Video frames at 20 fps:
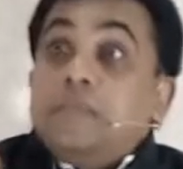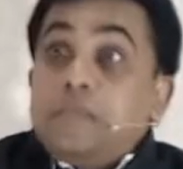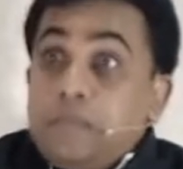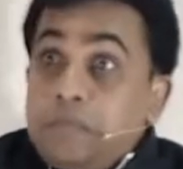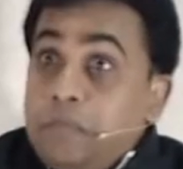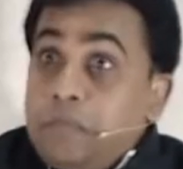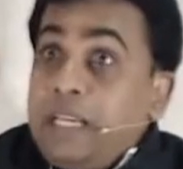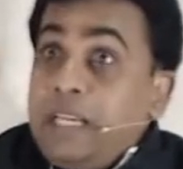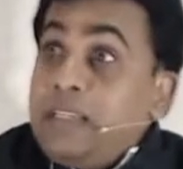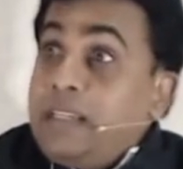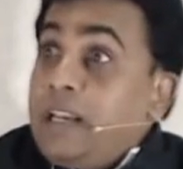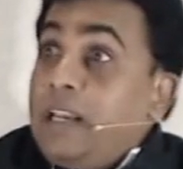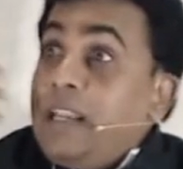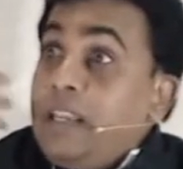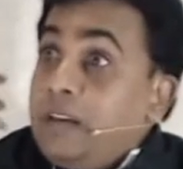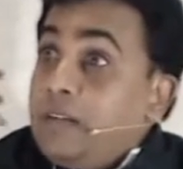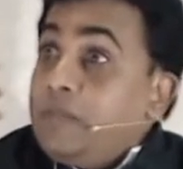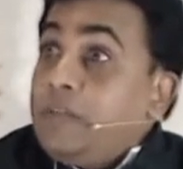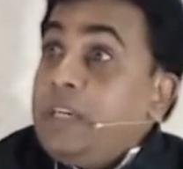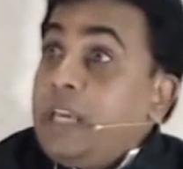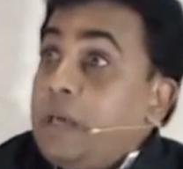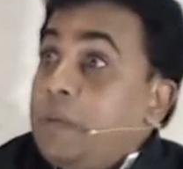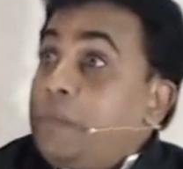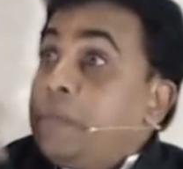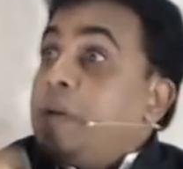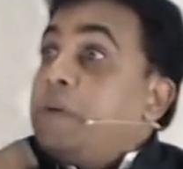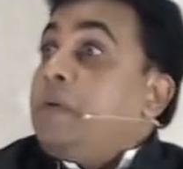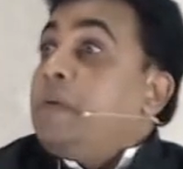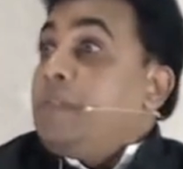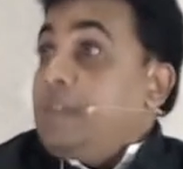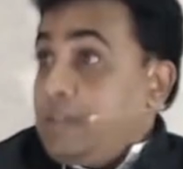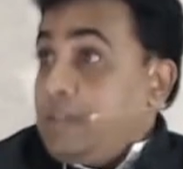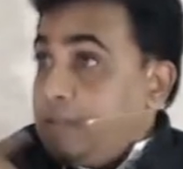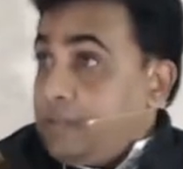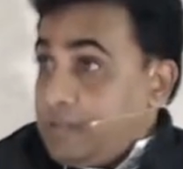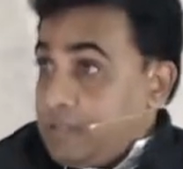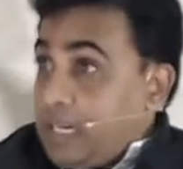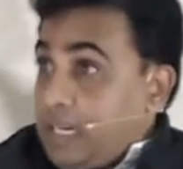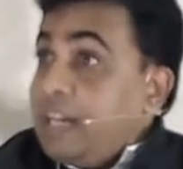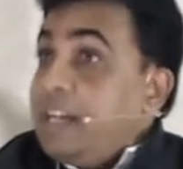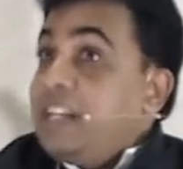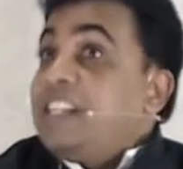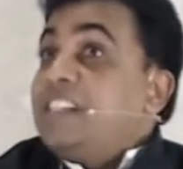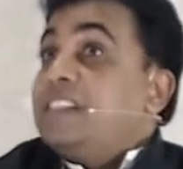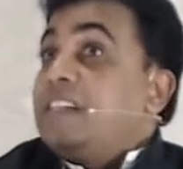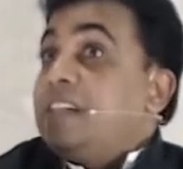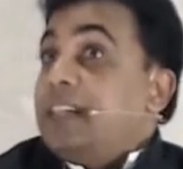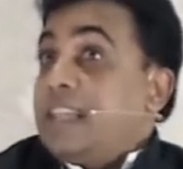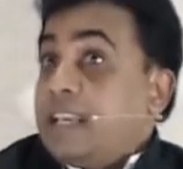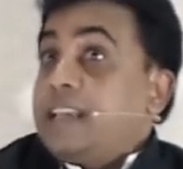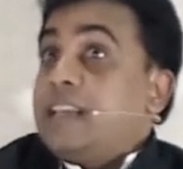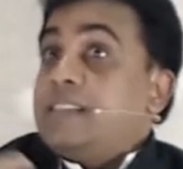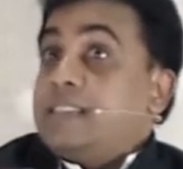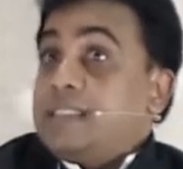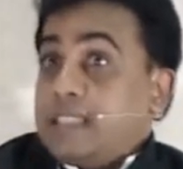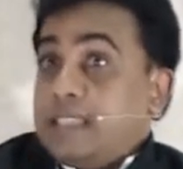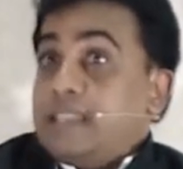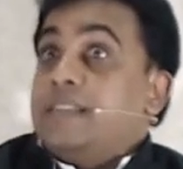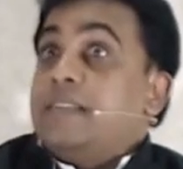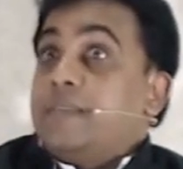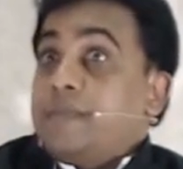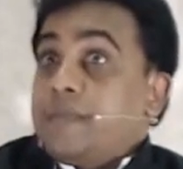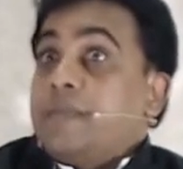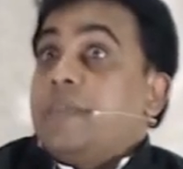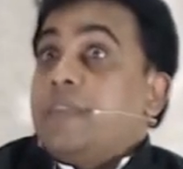So mentally we are conditioned, I can say,